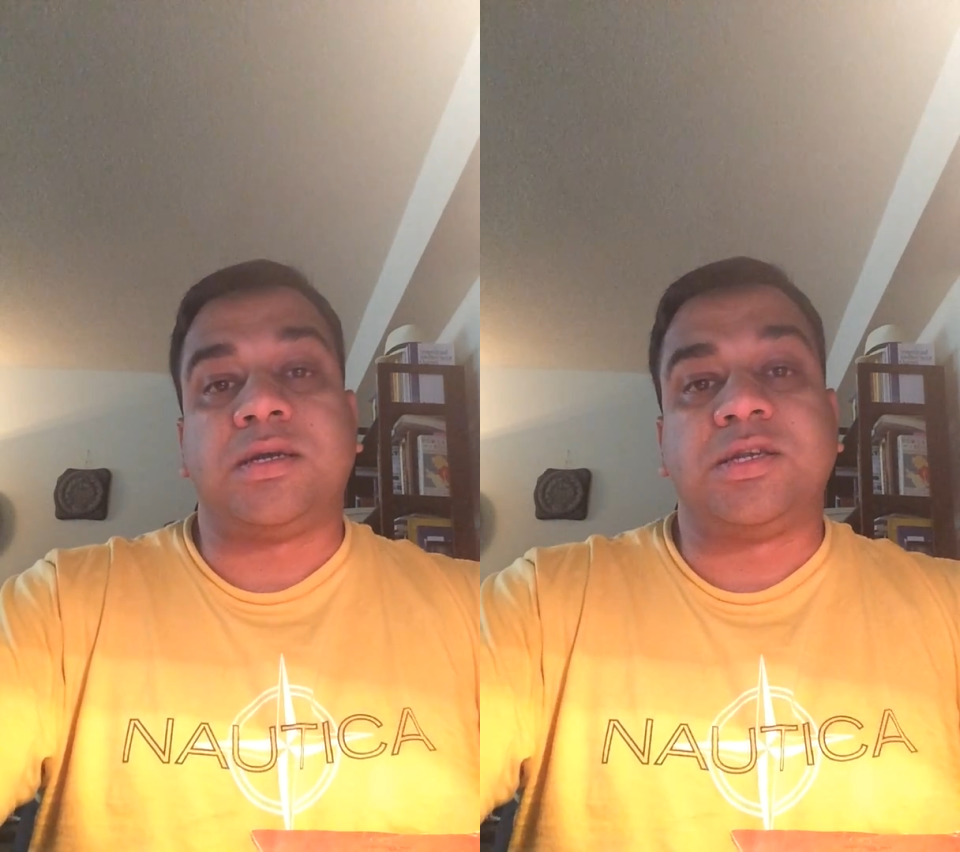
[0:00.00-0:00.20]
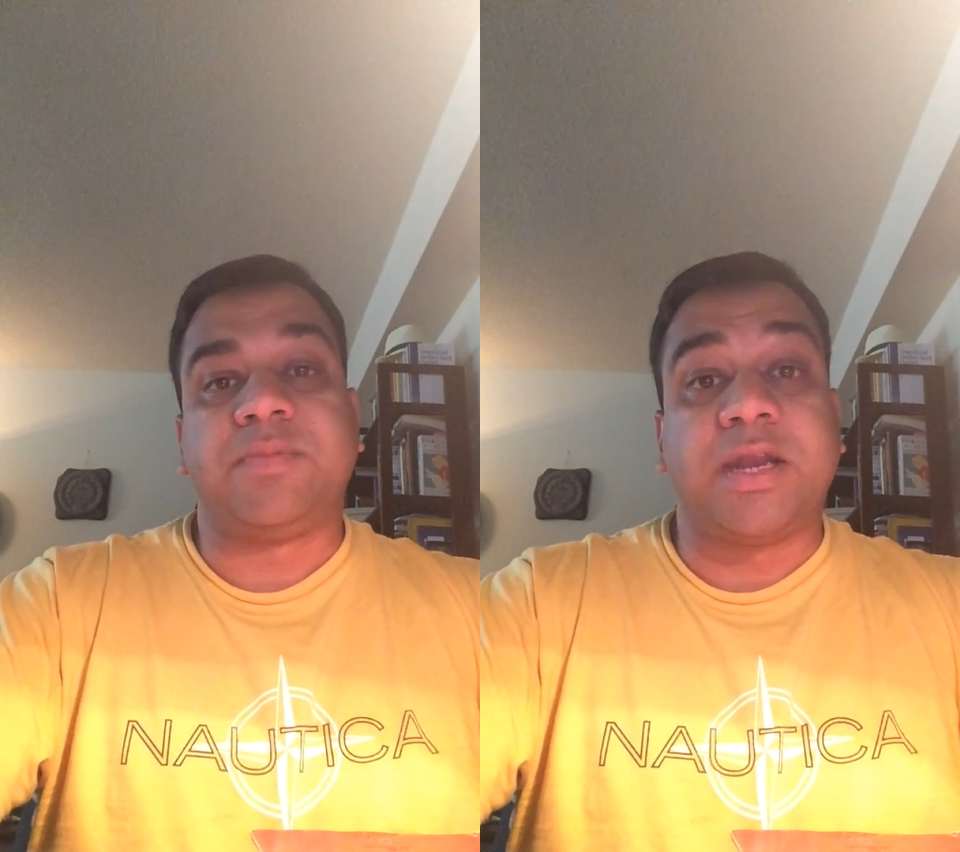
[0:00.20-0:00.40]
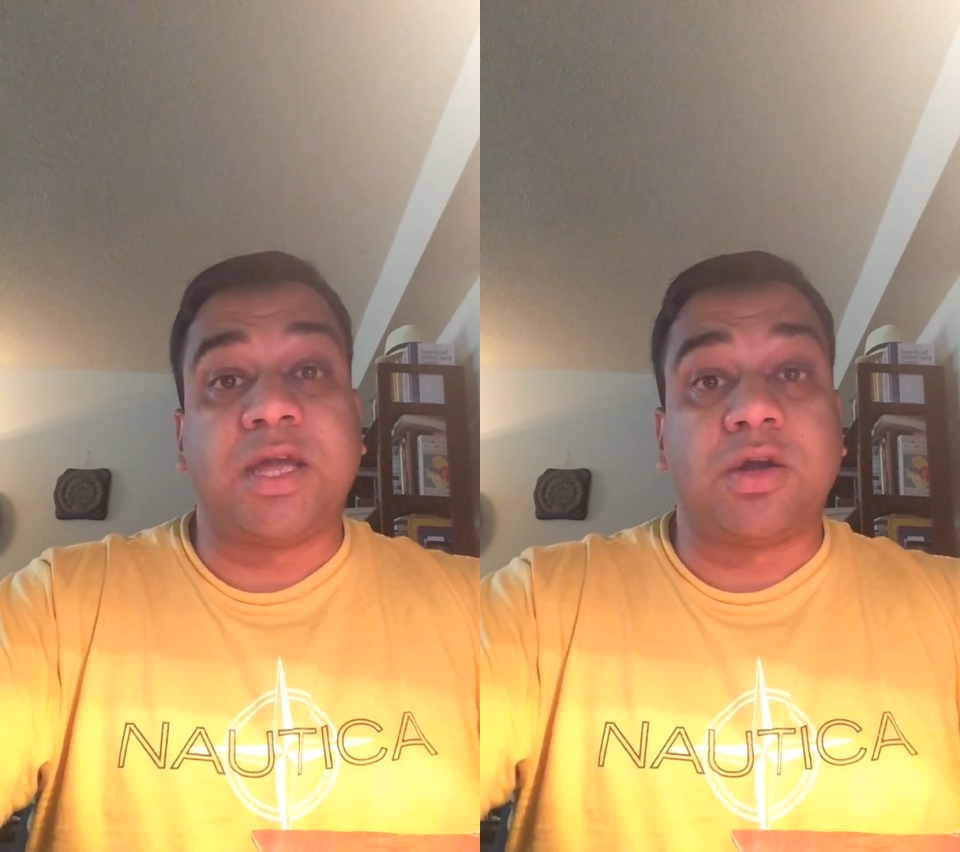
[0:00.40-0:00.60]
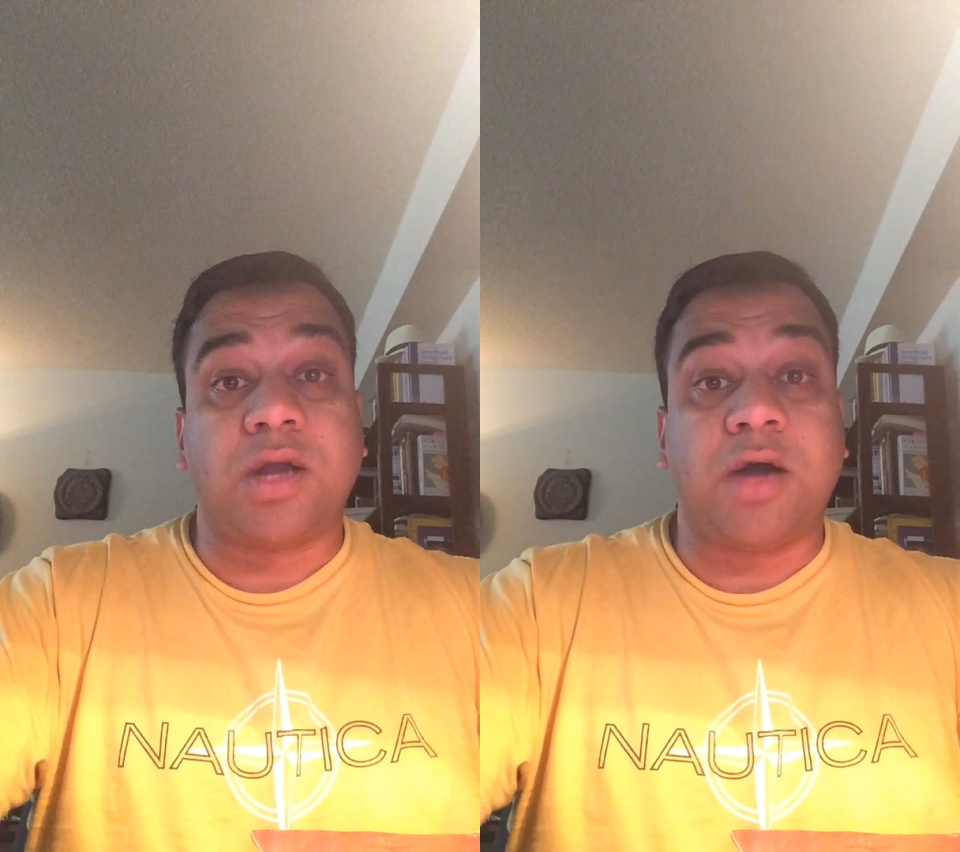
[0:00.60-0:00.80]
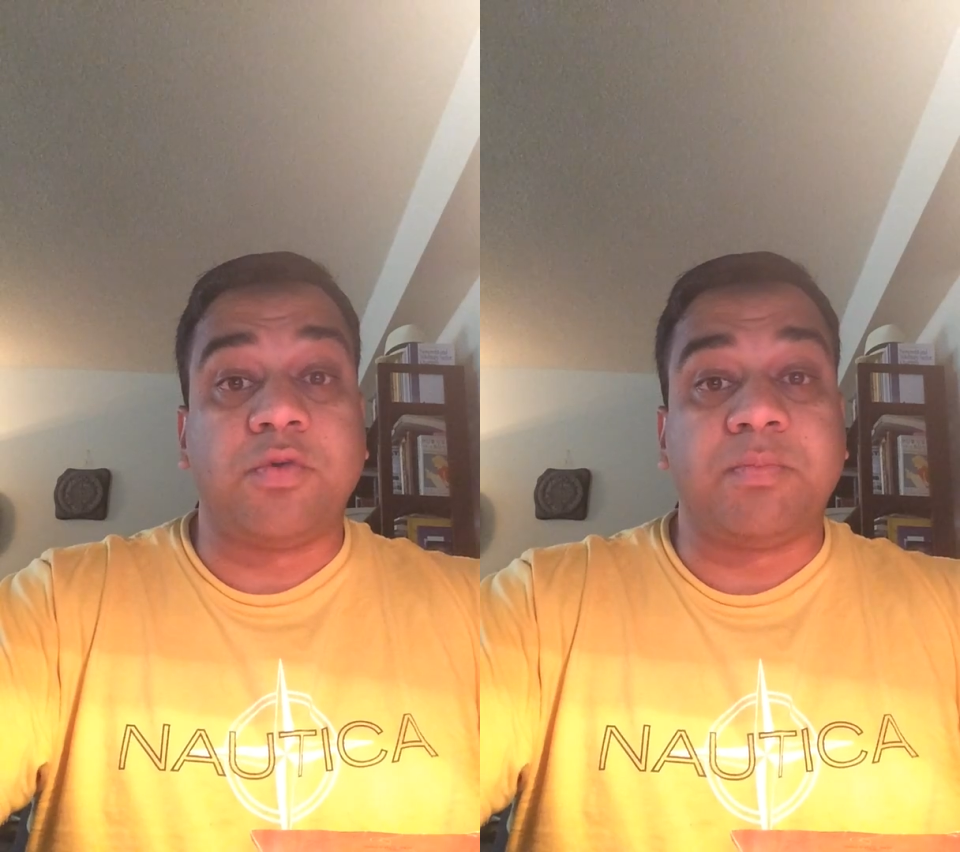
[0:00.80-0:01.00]
depending on
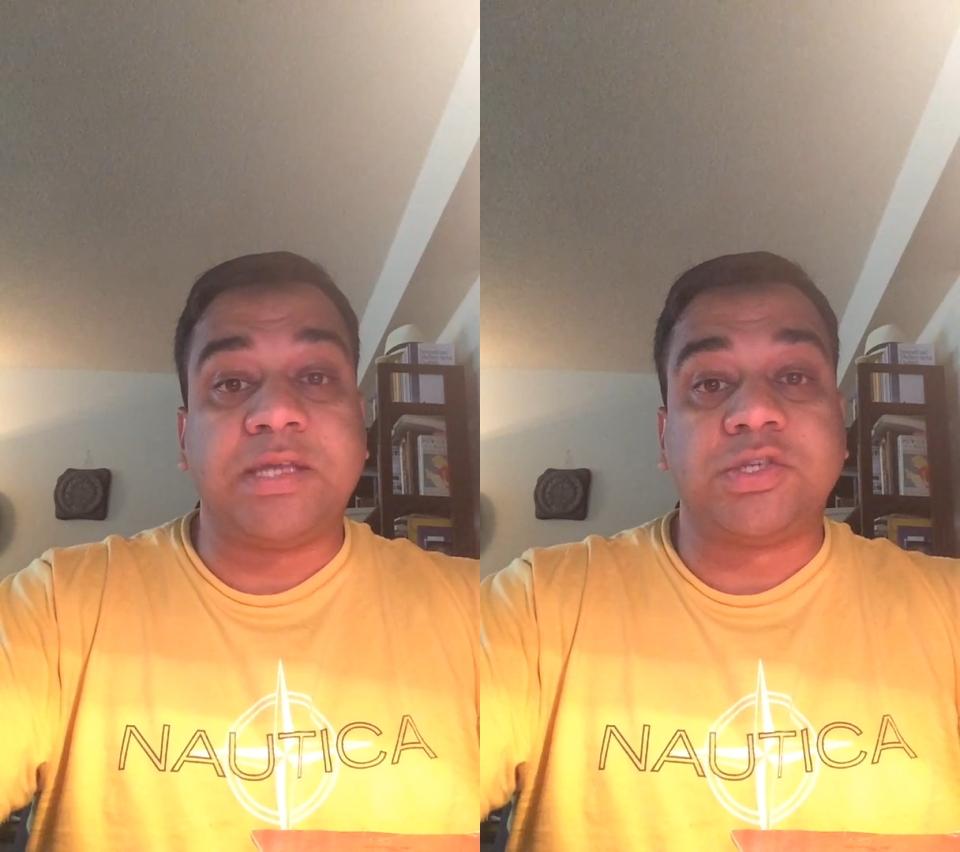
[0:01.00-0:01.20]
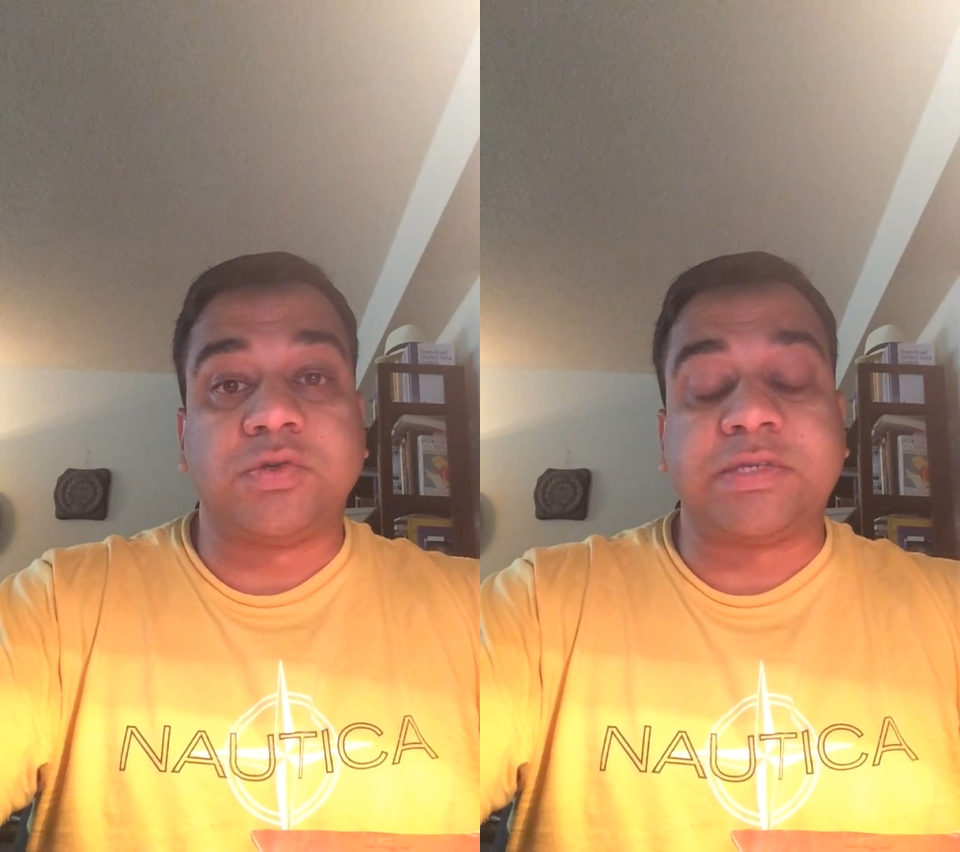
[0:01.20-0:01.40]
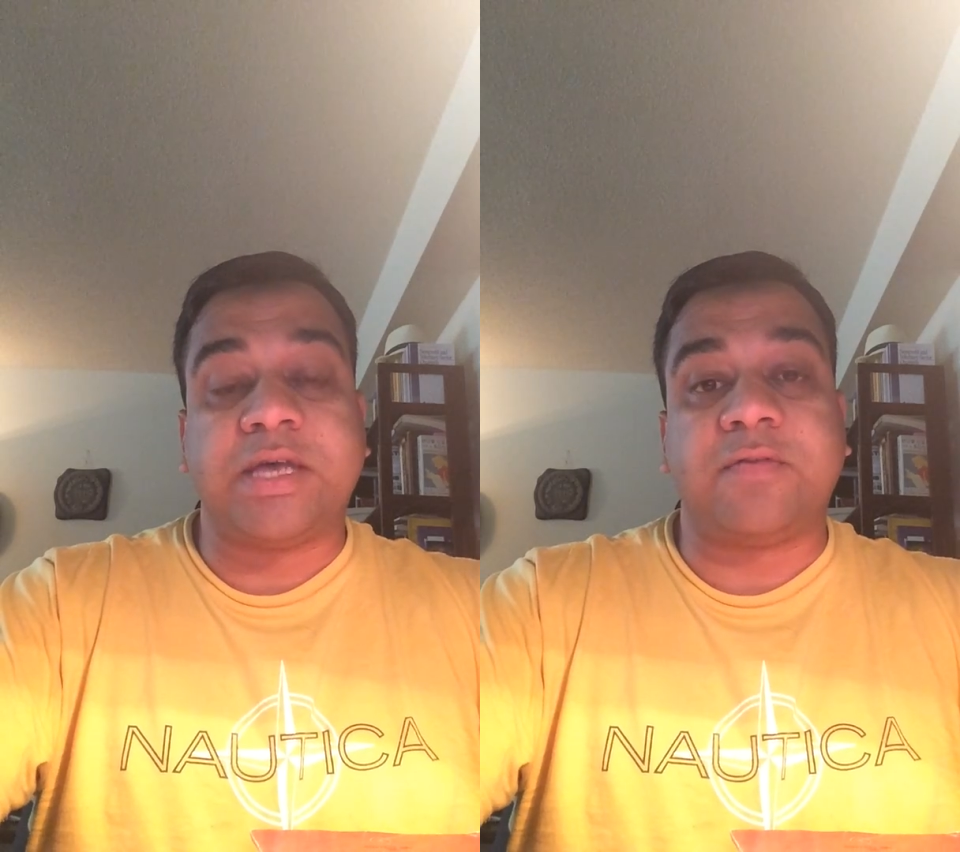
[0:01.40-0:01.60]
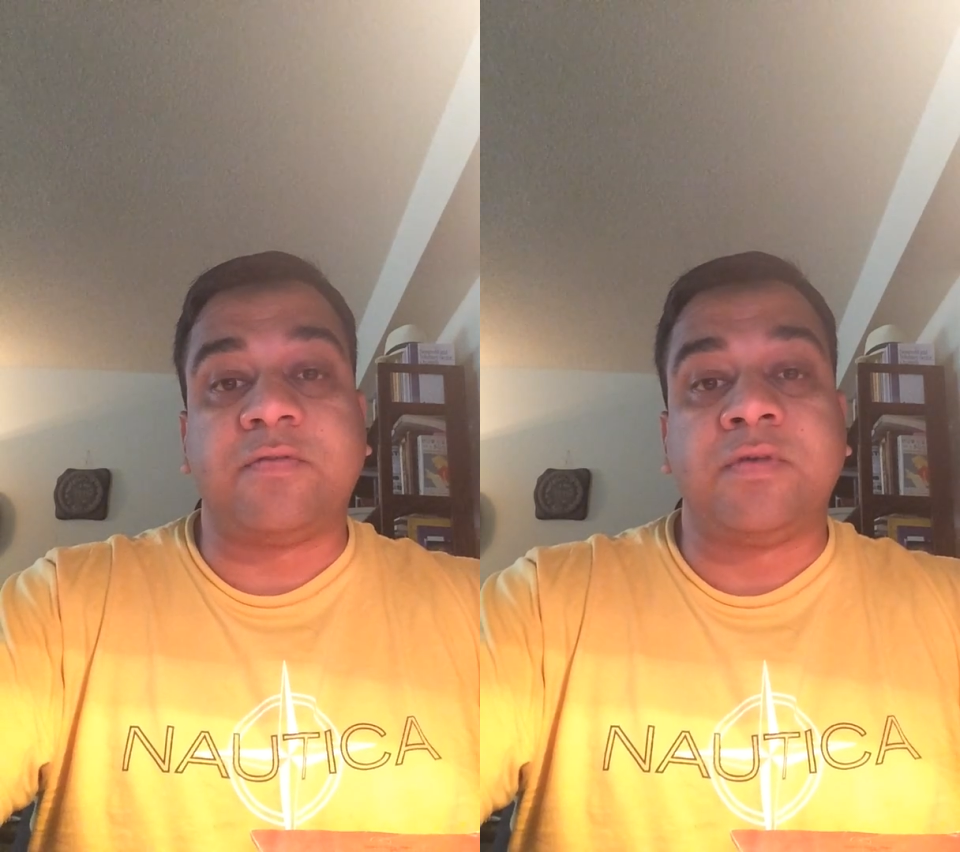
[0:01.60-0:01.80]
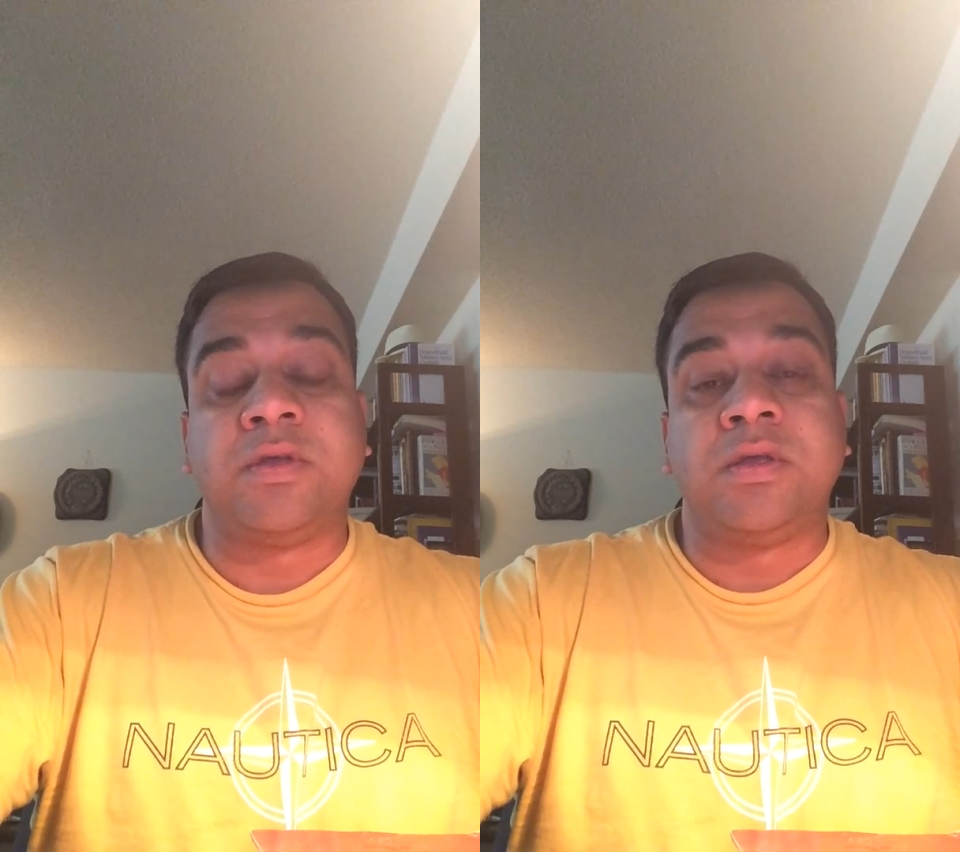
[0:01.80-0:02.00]
how you pace yourself.